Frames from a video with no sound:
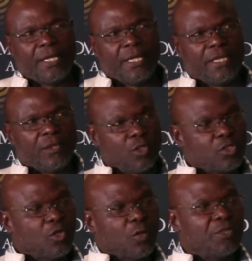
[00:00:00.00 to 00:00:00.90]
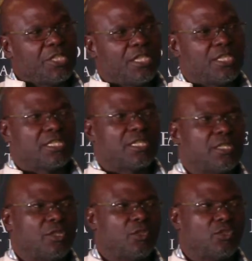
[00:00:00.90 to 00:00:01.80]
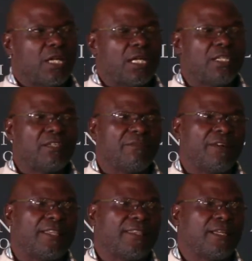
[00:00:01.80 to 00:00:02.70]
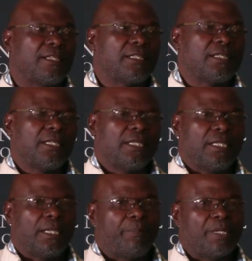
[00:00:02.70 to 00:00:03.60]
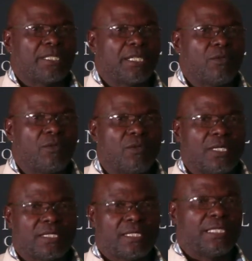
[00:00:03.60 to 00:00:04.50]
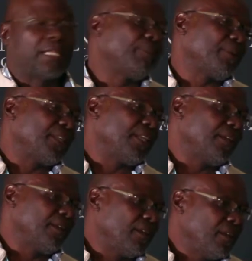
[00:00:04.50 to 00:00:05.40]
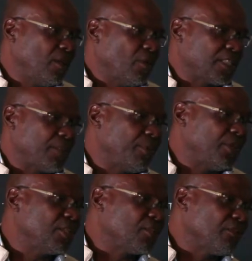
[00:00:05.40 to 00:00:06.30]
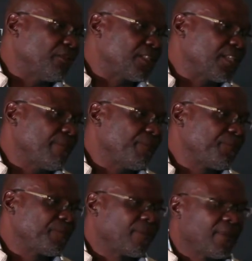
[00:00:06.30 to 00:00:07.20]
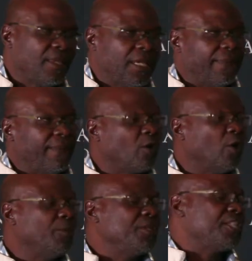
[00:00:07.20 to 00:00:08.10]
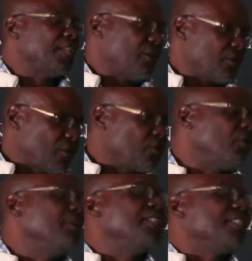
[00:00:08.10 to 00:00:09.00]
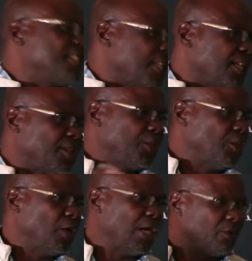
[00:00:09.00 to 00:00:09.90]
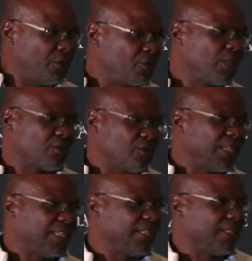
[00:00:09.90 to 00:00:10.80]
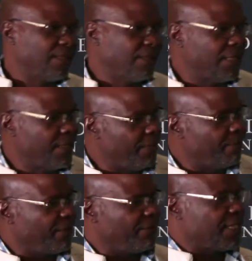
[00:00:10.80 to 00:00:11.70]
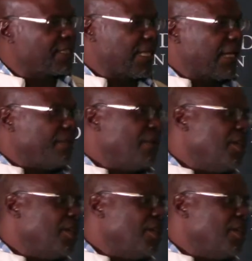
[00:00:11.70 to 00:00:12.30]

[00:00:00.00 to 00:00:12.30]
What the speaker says: In those commissions, usually you find that the person who was interpreting was a police officer, and the commissioner was also magistrate. You know how it was working in the previous time.